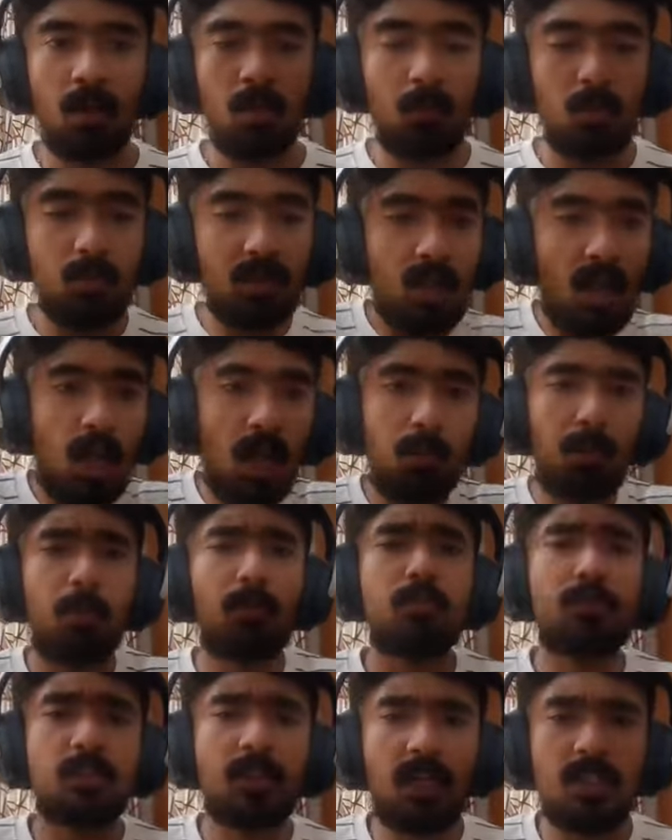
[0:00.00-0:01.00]
with the help
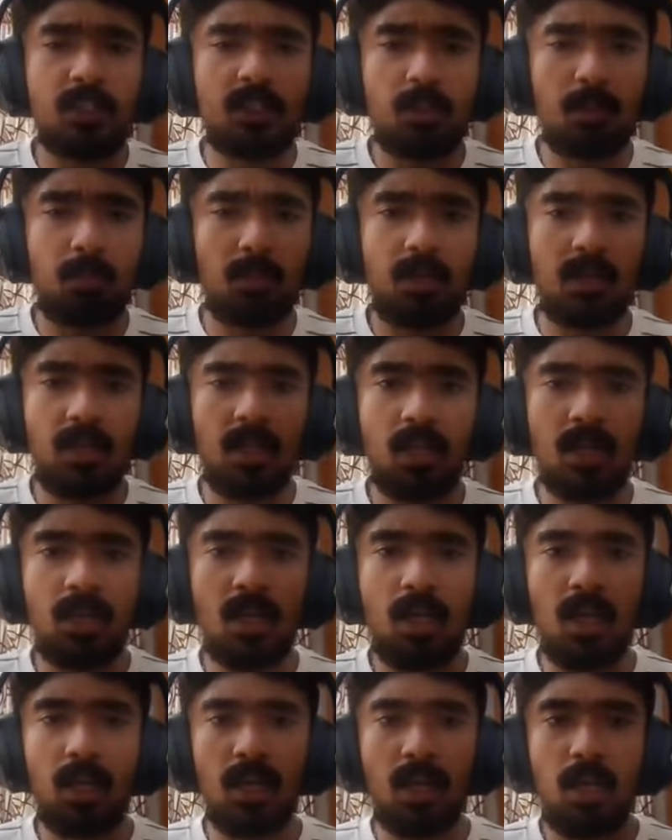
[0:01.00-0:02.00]
of ChatGPT,
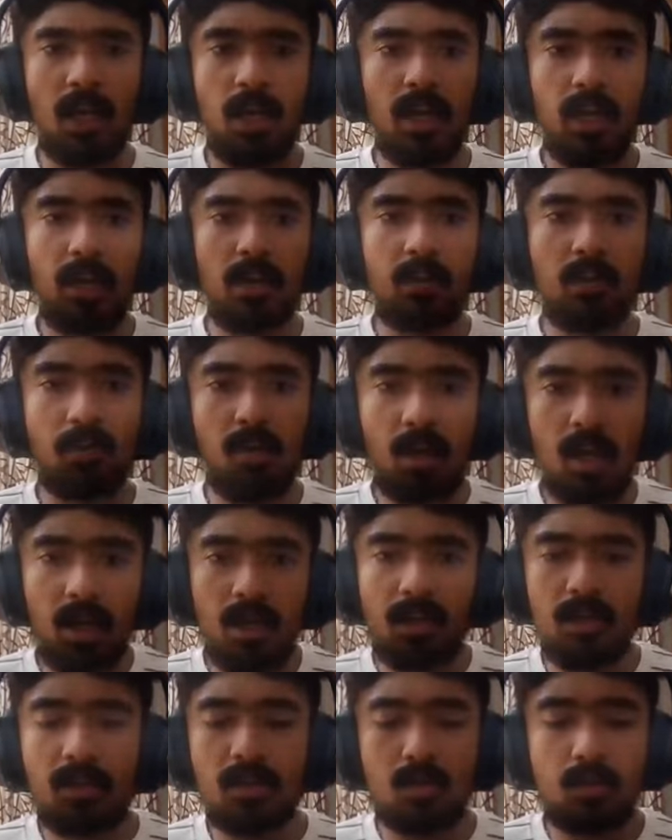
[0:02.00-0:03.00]
I
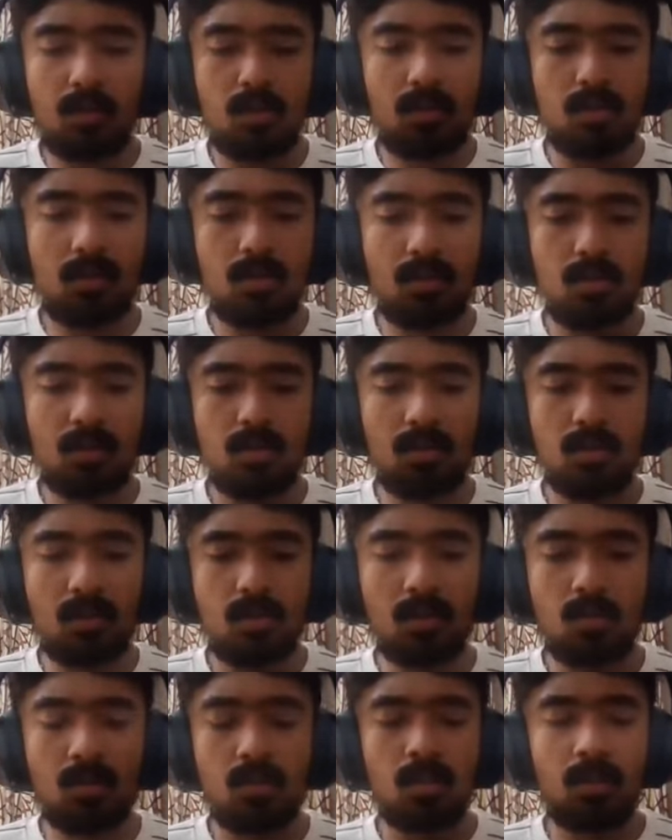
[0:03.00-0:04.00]
tried
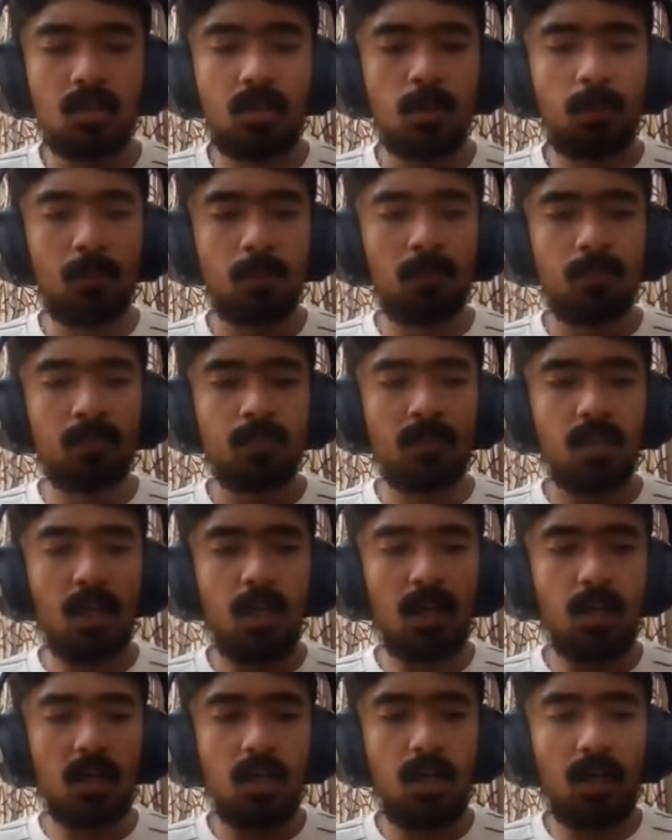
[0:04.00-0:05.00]
to
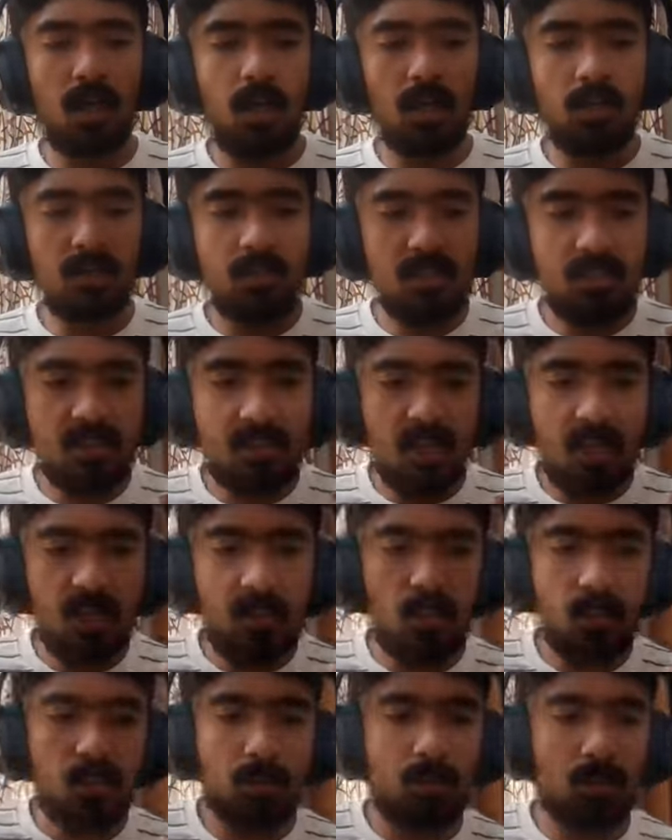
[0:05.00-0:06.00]
understand
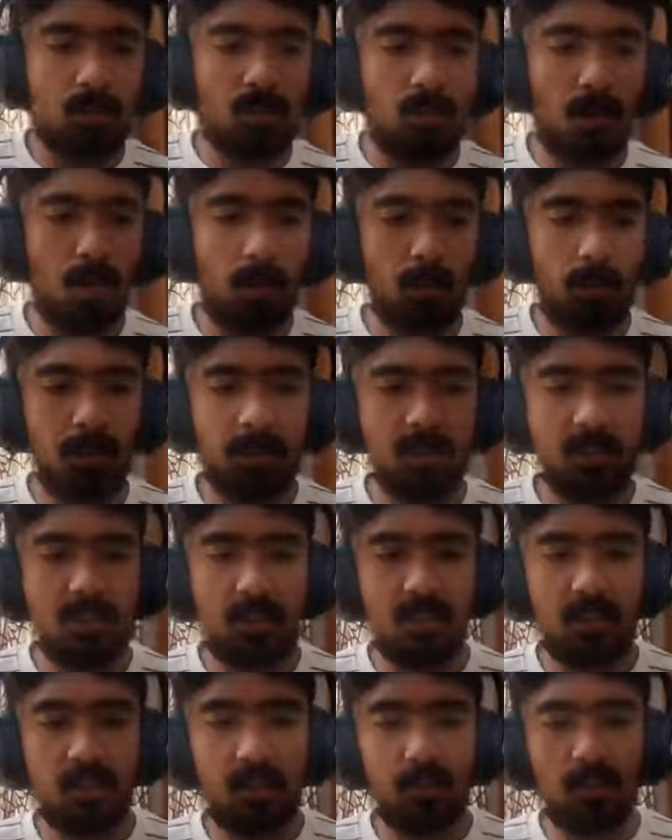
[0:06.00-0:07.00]
those topics
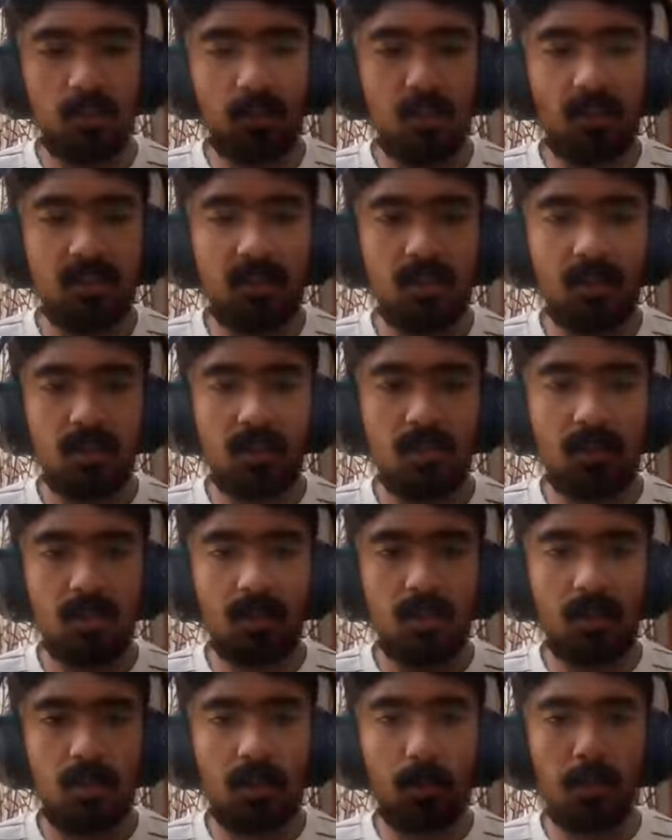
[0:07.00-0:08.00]
rather
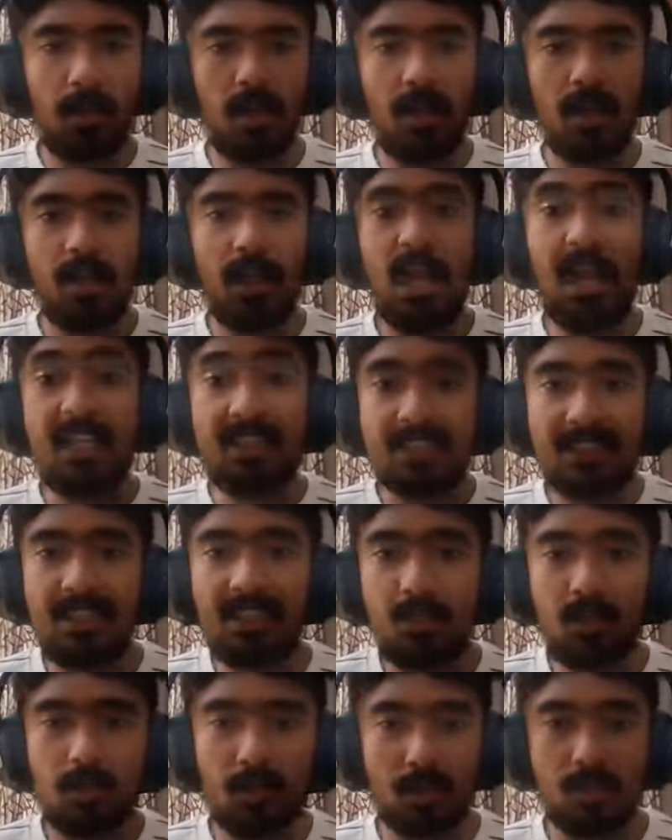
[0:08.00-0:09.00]
by
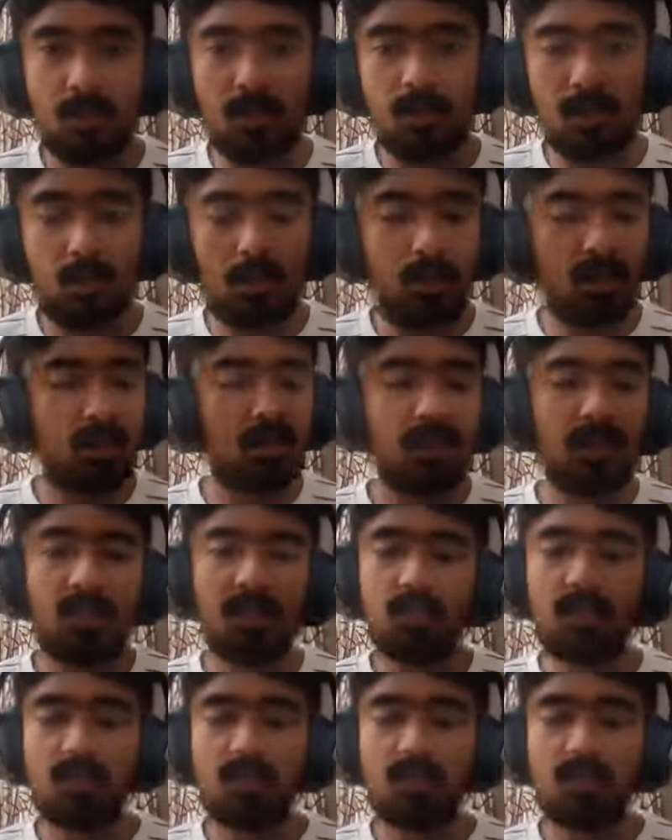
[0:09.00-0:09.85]
asking questions rather than